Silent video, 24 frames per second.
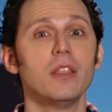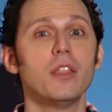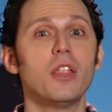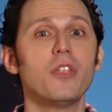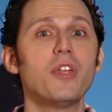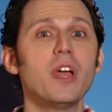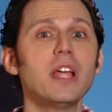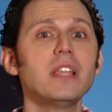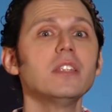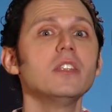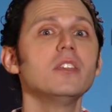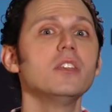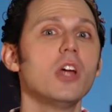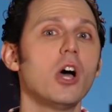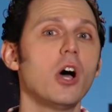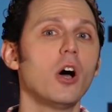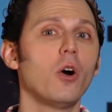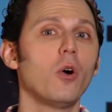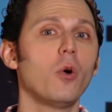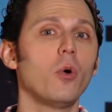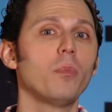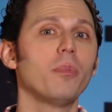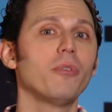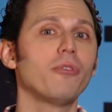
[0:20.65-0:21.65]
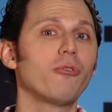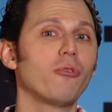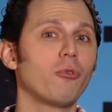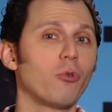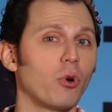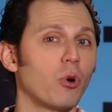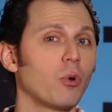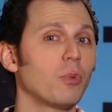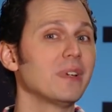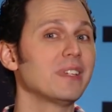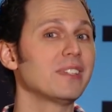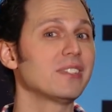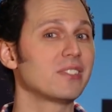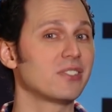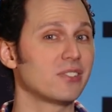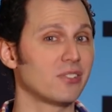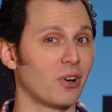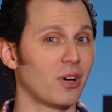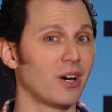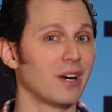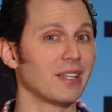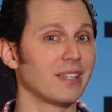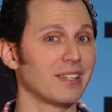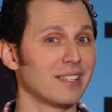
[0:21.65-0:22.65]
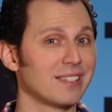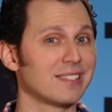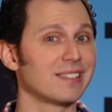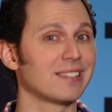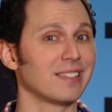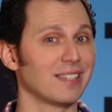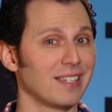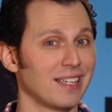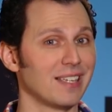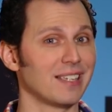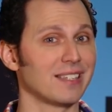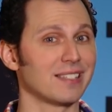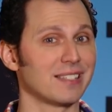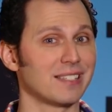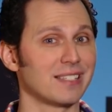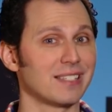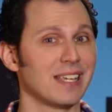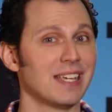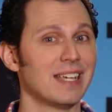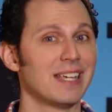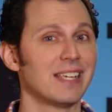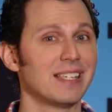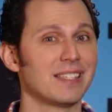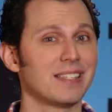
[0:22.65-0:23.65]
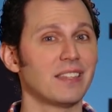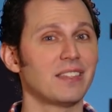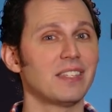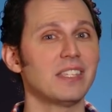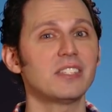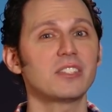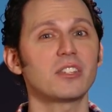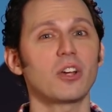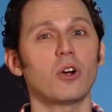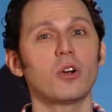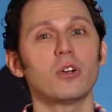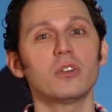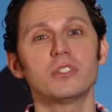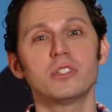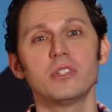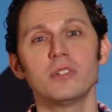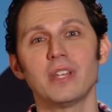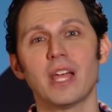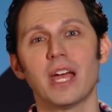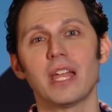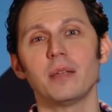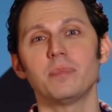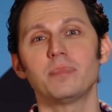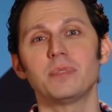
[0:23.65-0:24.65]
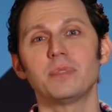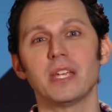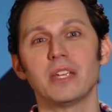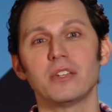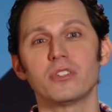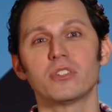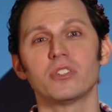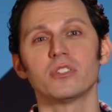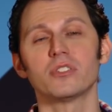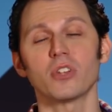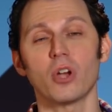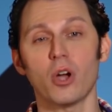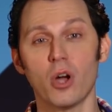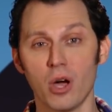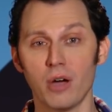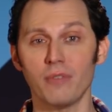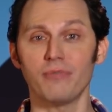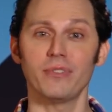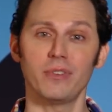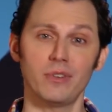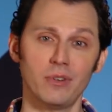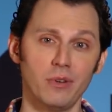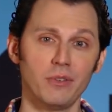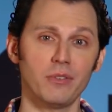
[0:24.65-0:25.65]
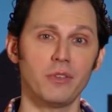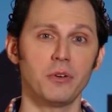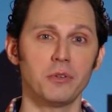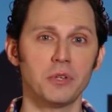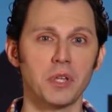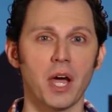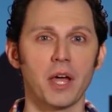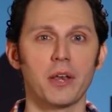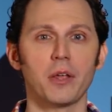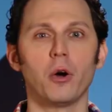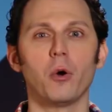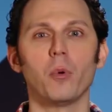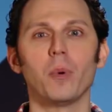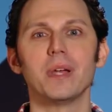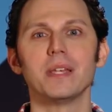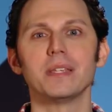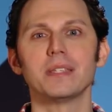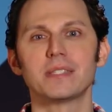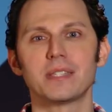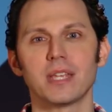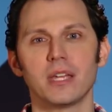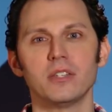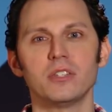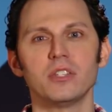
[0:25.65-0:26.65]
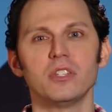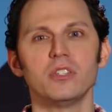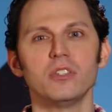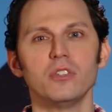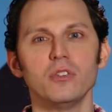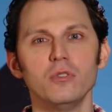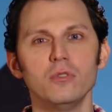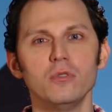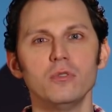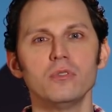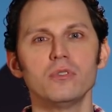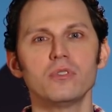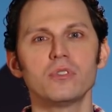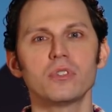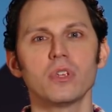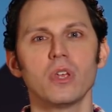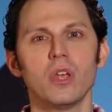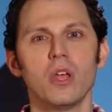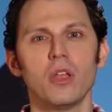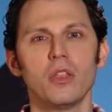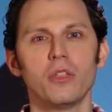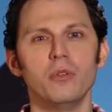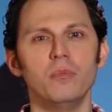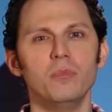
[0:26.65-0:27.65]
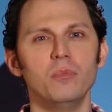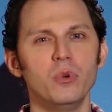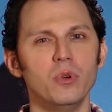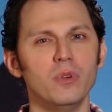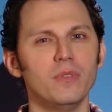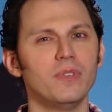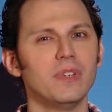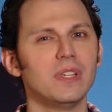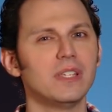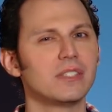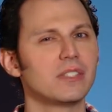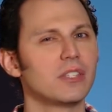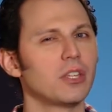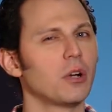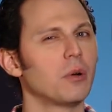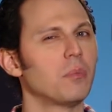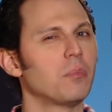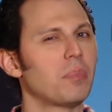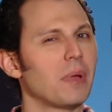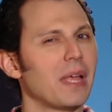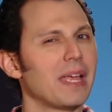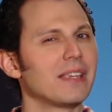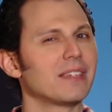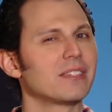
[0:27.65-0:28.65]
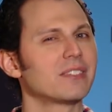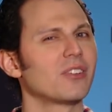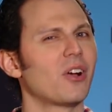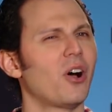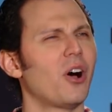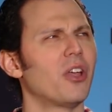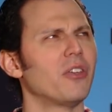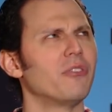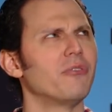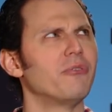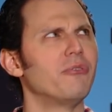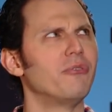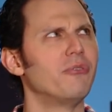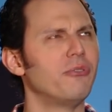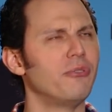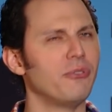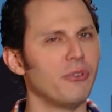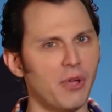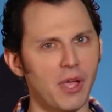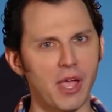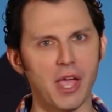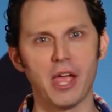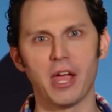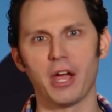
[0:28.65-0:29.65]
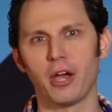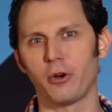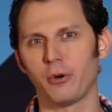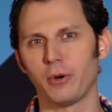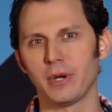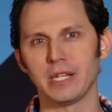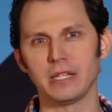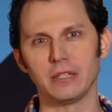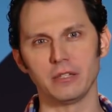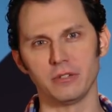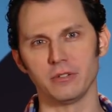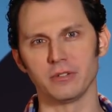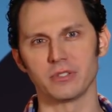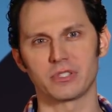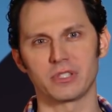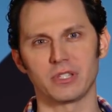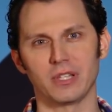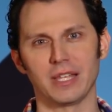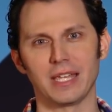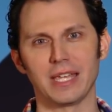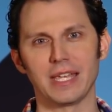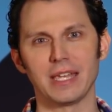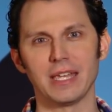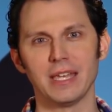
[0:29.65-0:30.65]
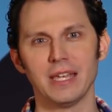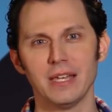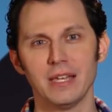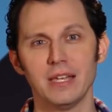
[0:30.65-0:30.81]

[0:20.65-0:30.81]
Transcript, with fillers: The thing to know before we start this list is that these cartoon adaptations often, although not always, tend to use the movies they're based on very loosely.